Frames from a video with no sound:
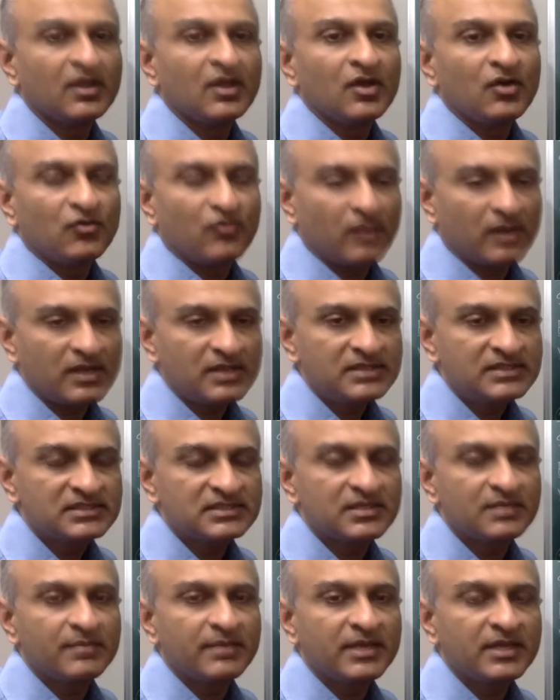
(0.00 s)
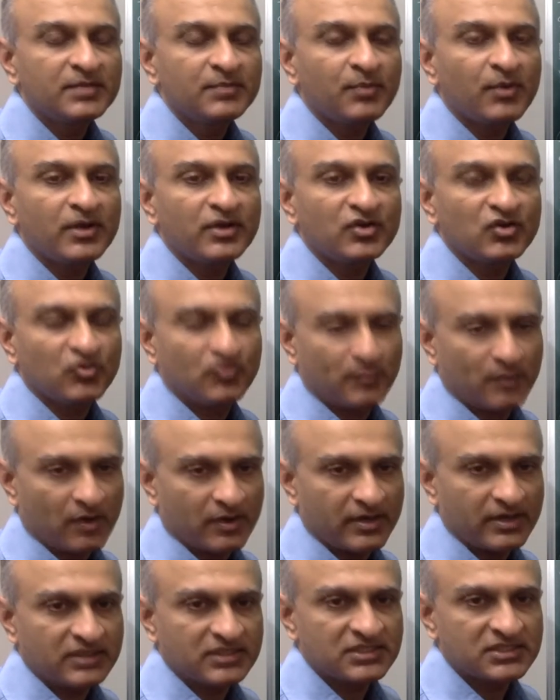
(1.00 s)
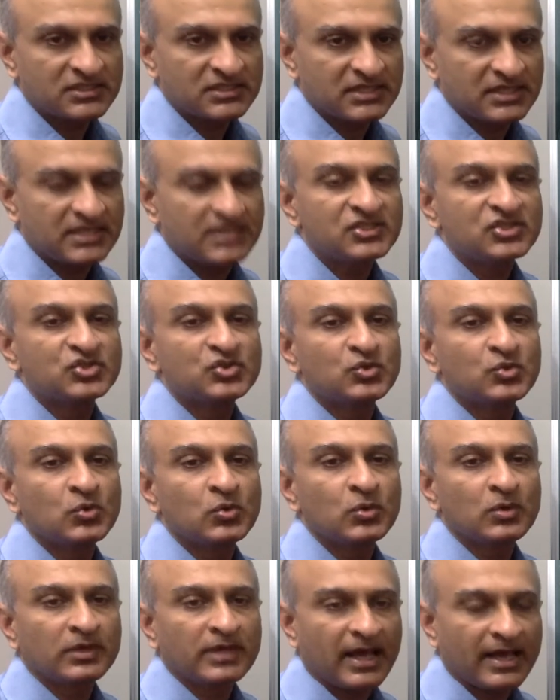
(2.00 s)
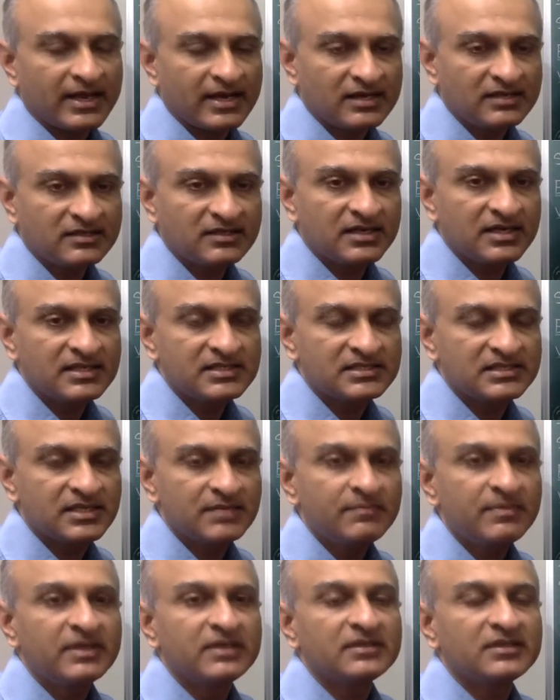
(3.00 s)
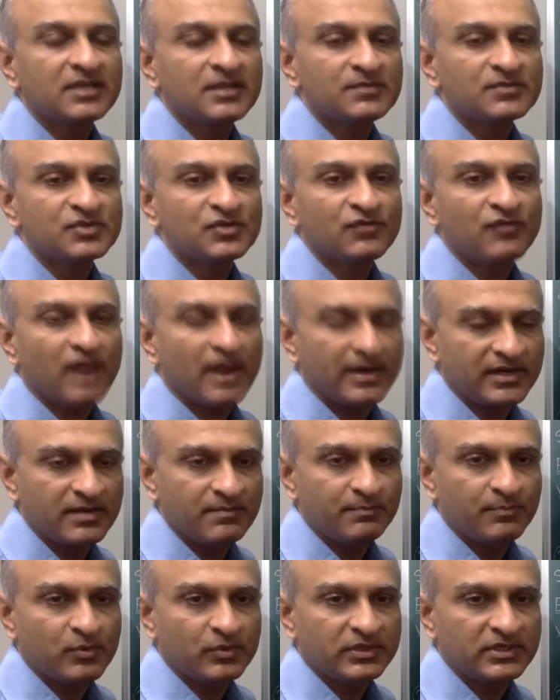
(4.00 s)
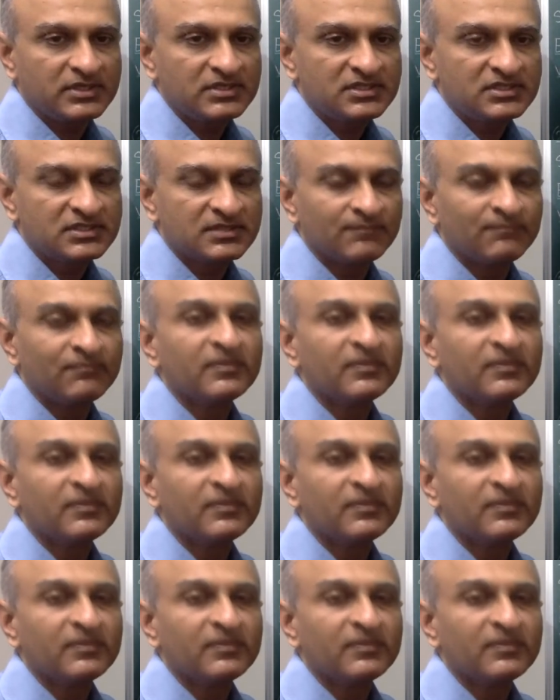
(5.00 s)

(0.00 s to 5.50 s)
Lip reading: For us, the main point of products is to characterize them in terms of idempotents